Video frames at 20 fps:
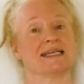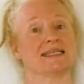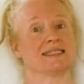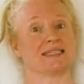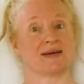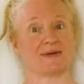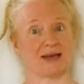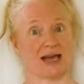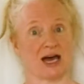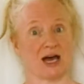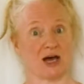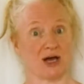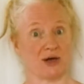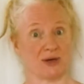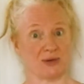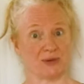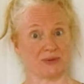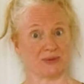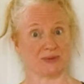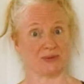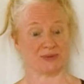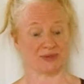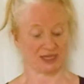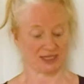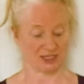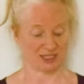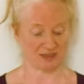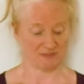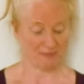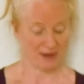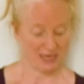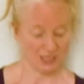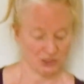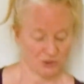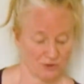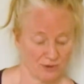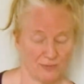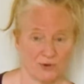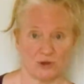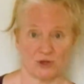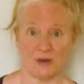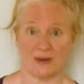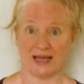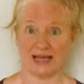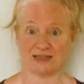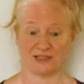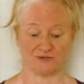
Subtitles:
So it goes, I'll just make sure I'm not going